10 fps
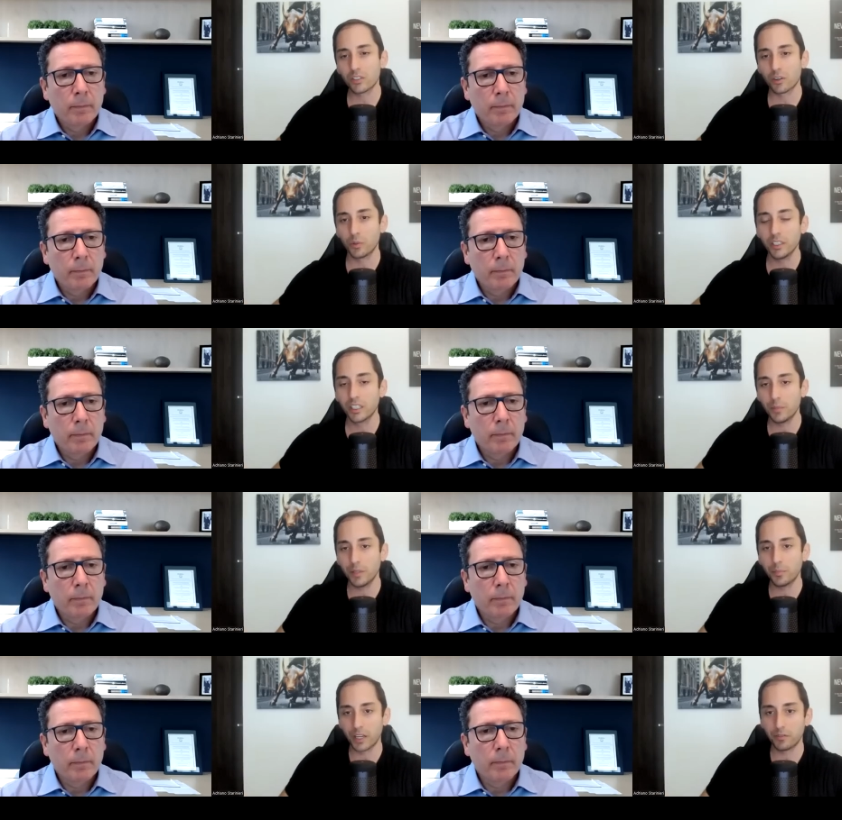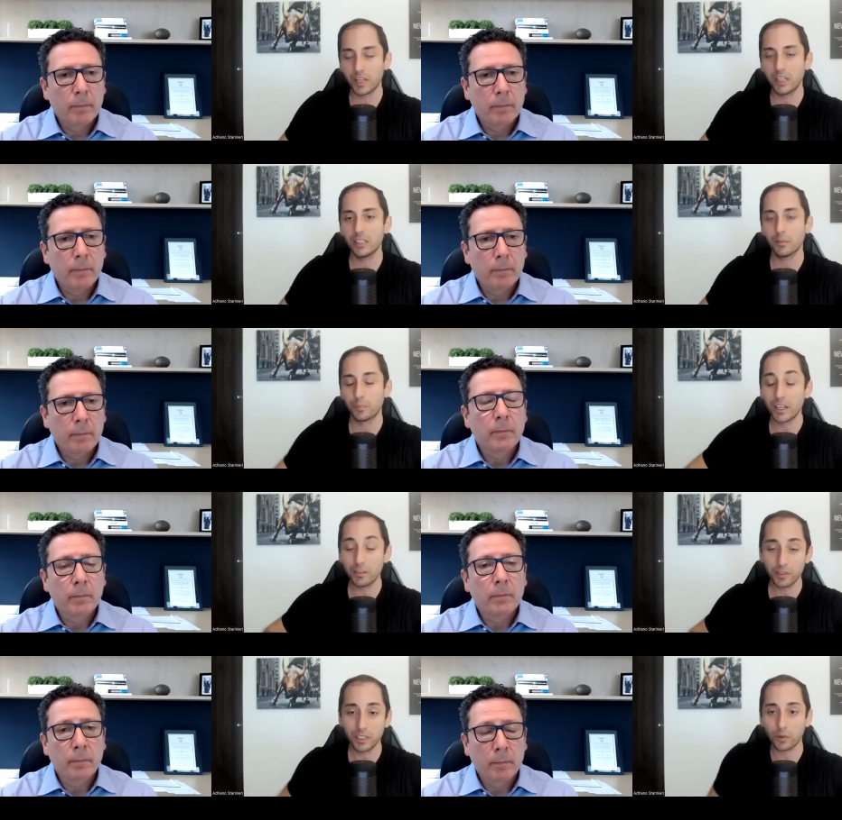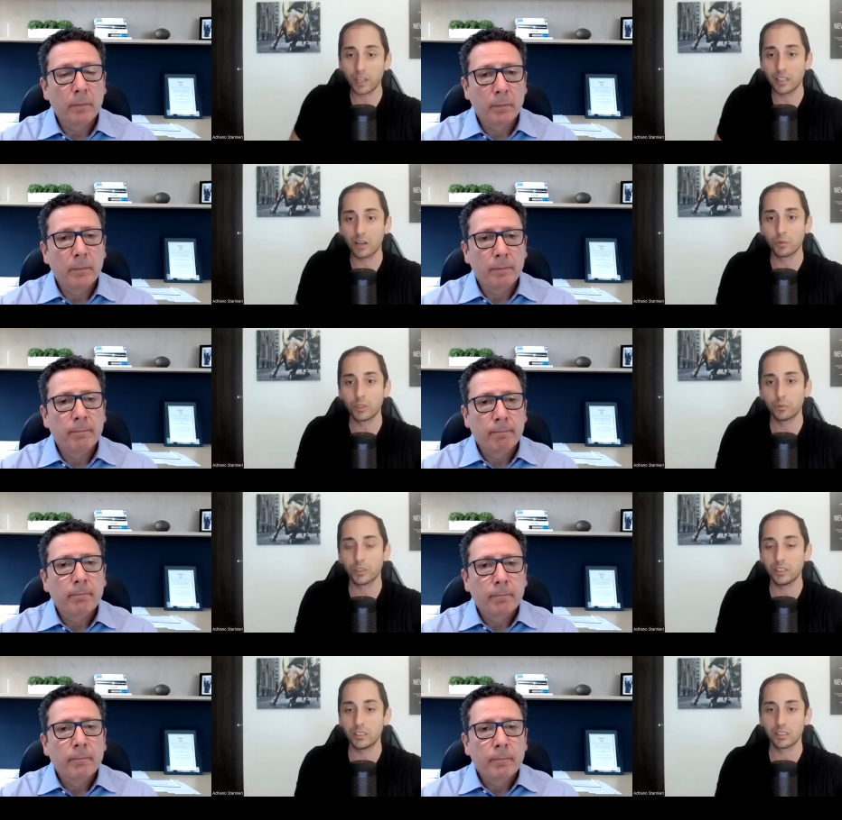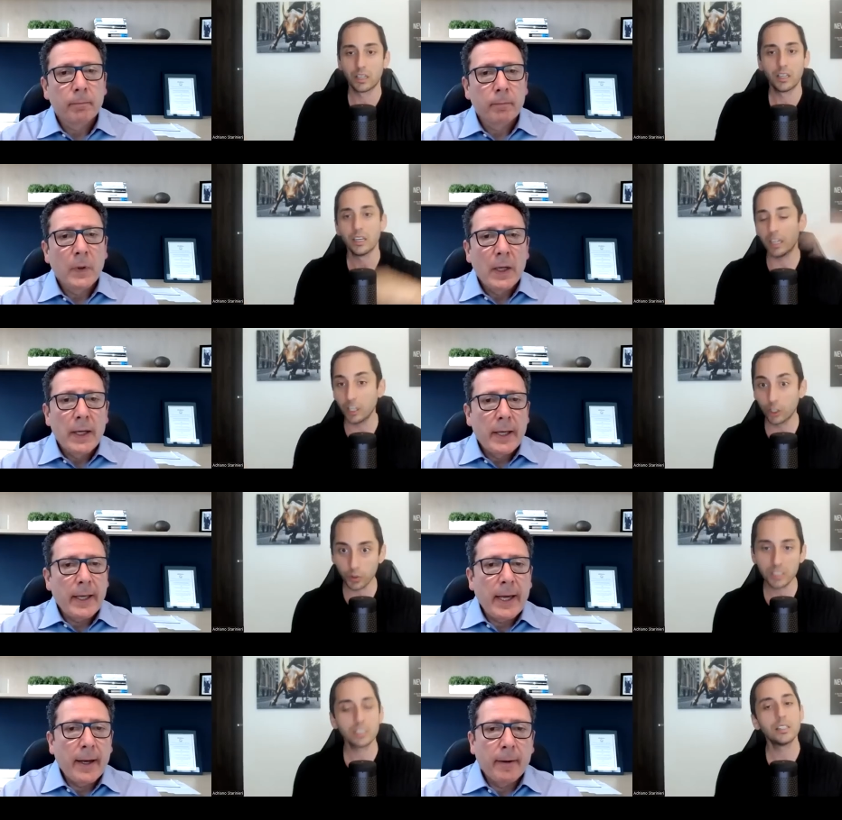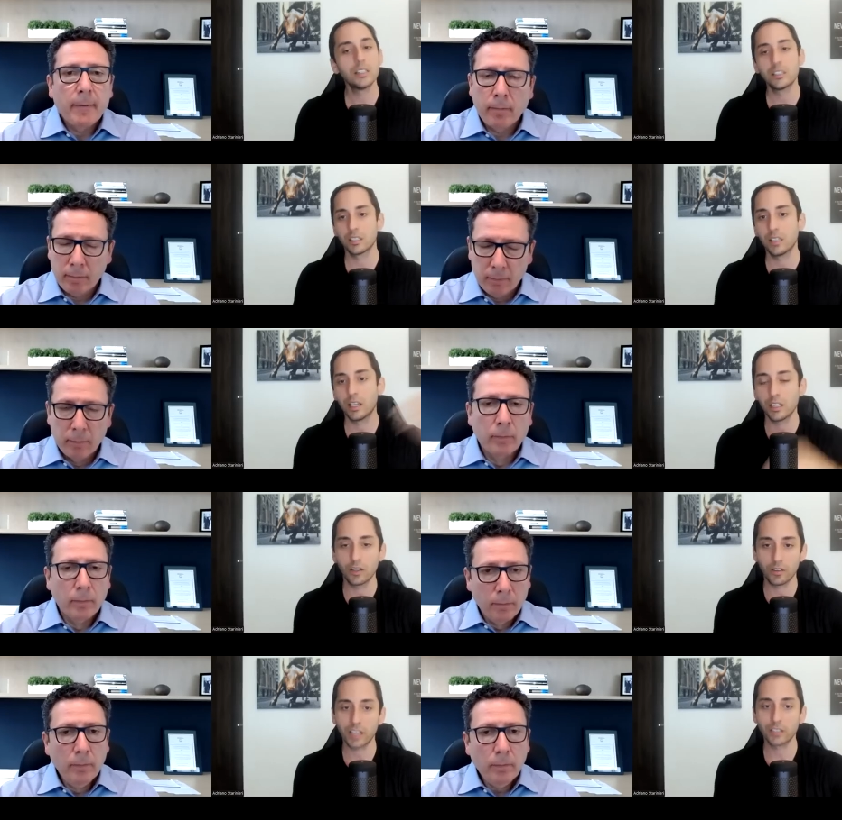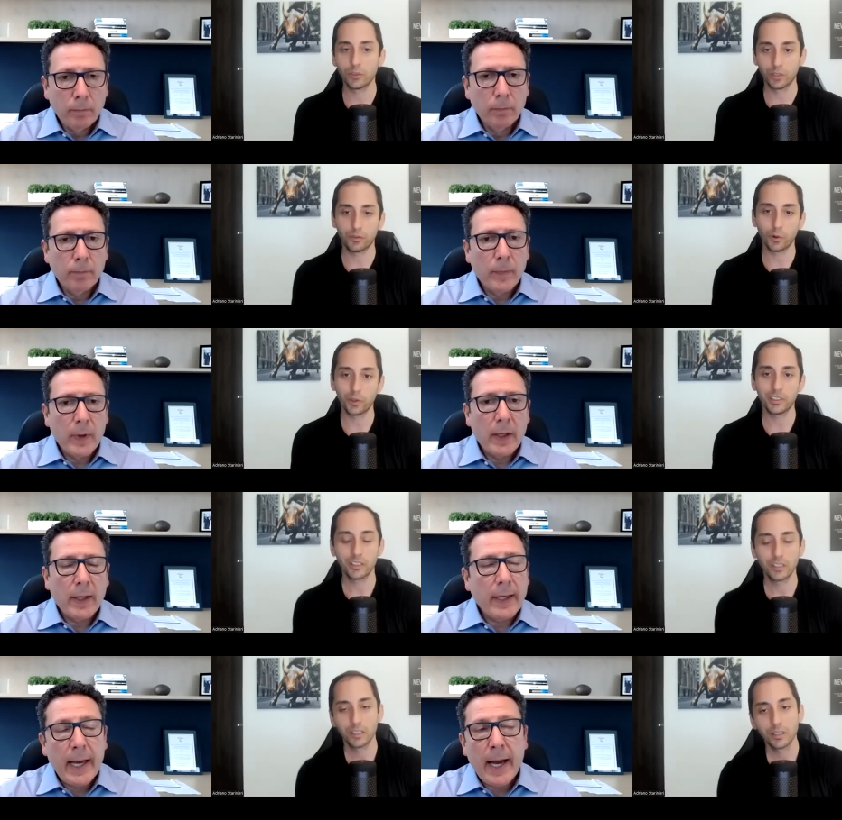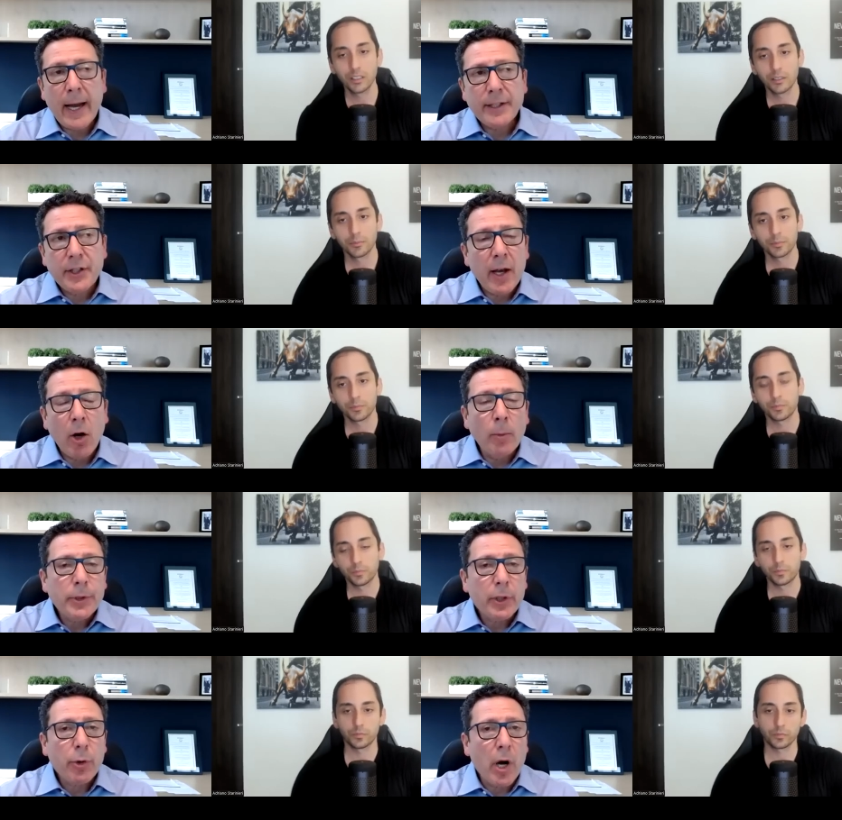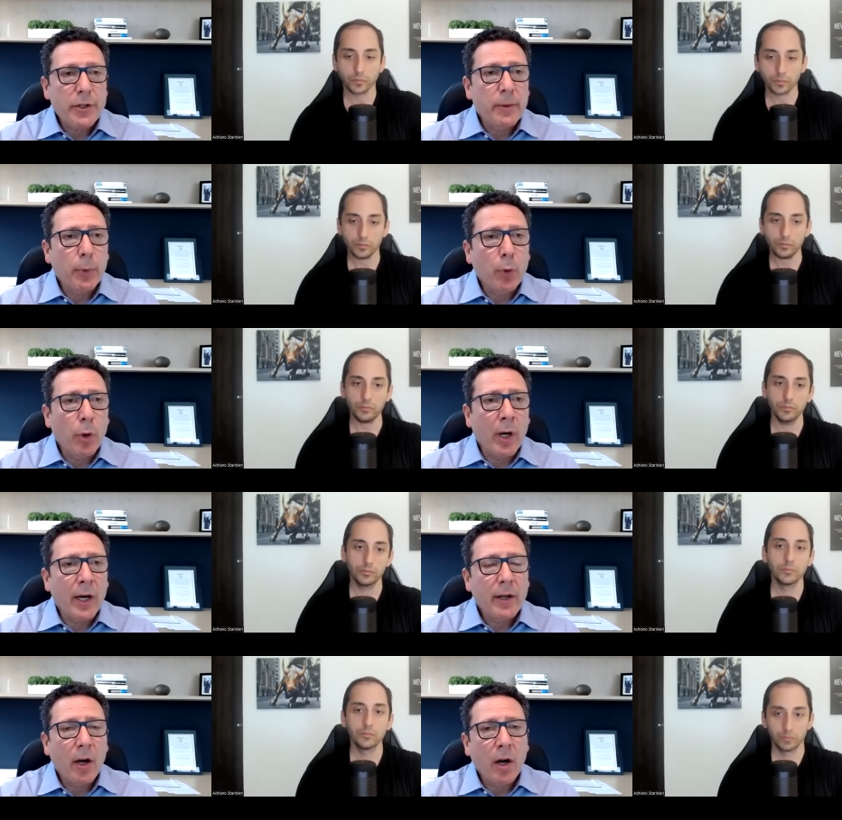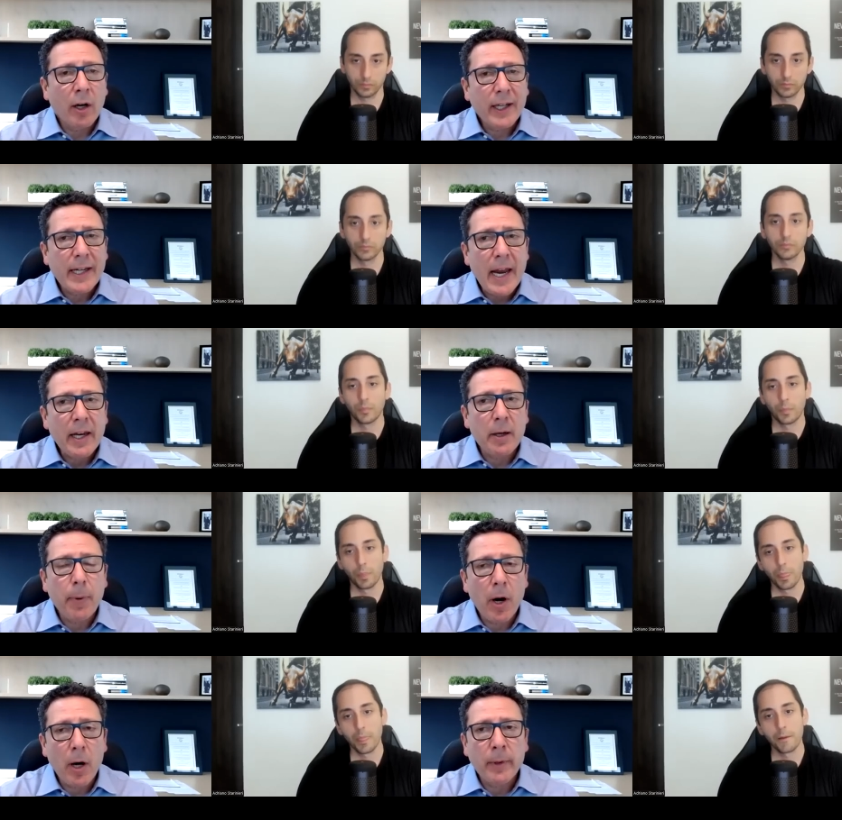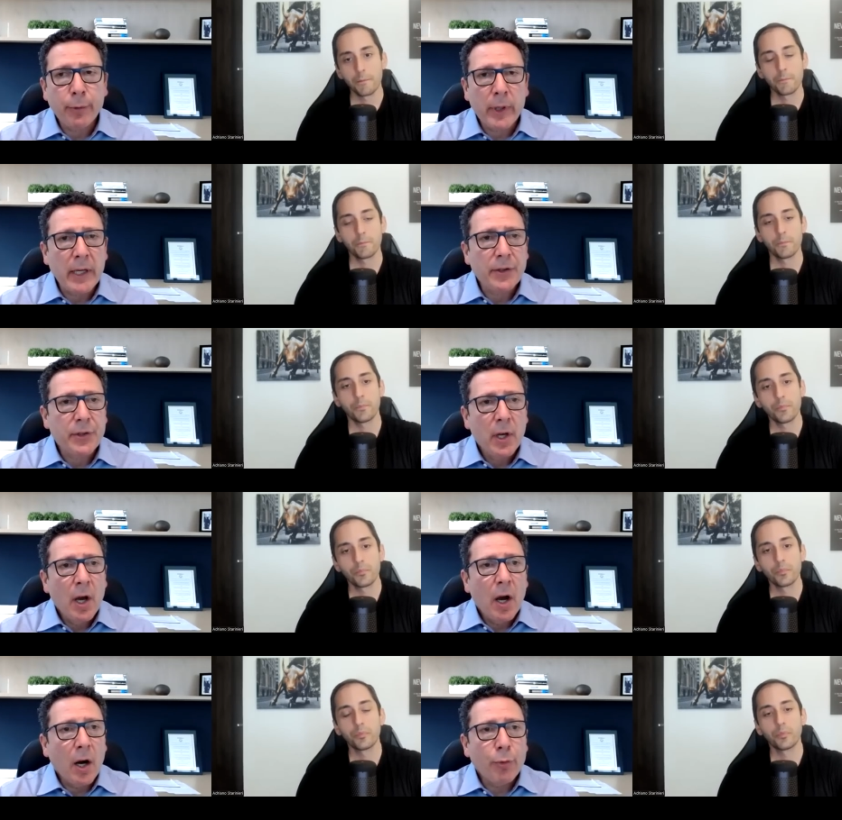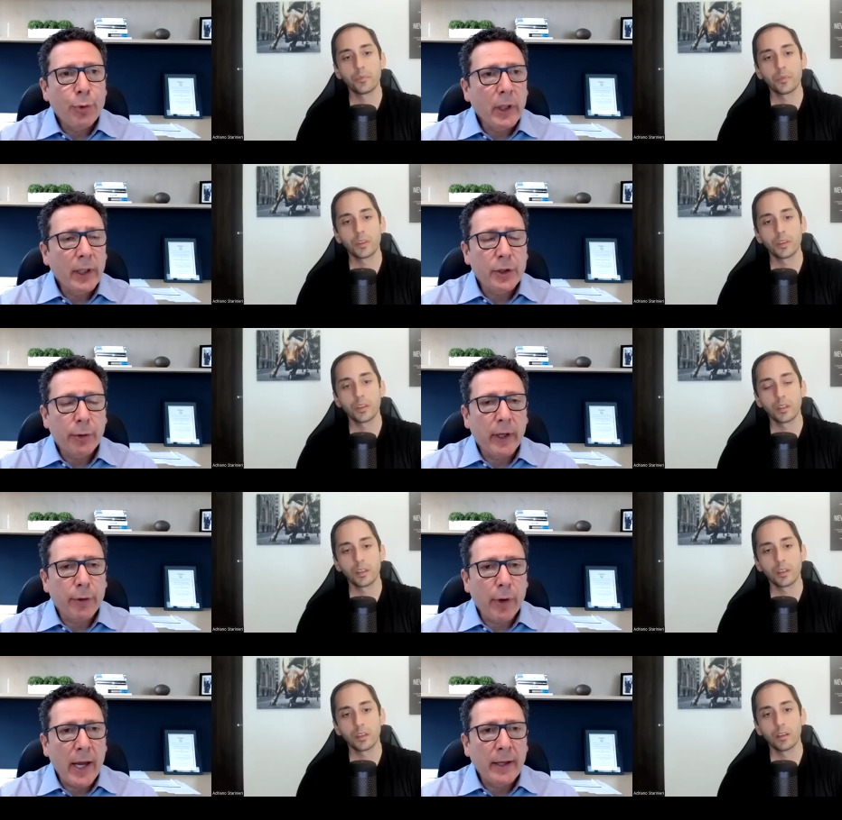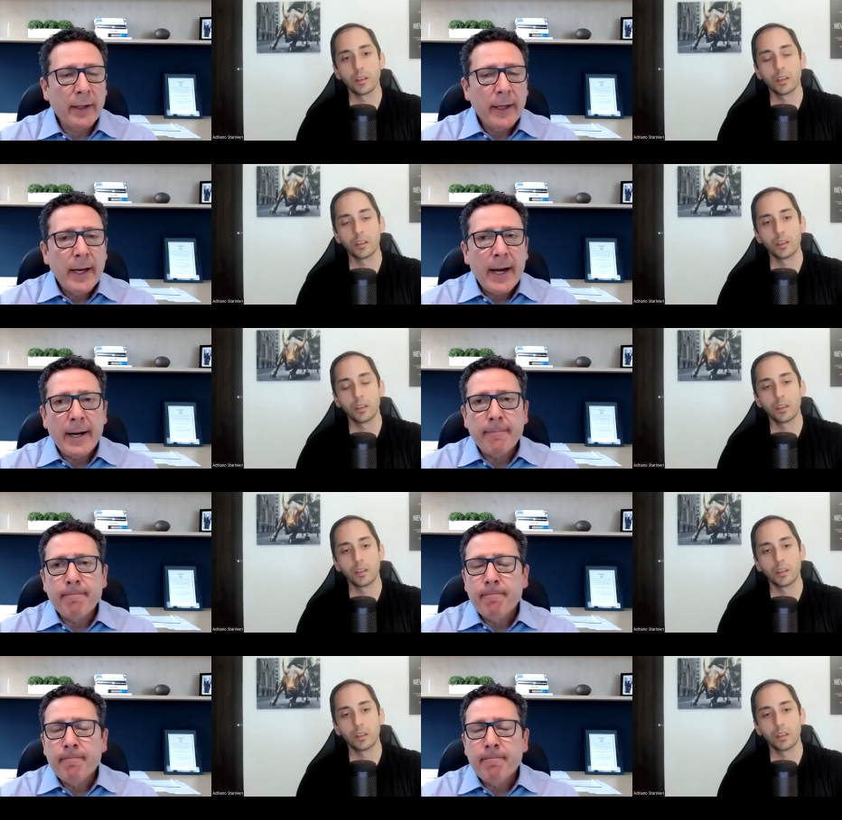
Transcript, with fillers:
Speaker 1: are really going to be benefiting benefiting right now with with these increases and, and, all that going forward?
Speaker 2: Yeah, I'd say almost across the board, our Canadian apartment REITs are really doing great. Um,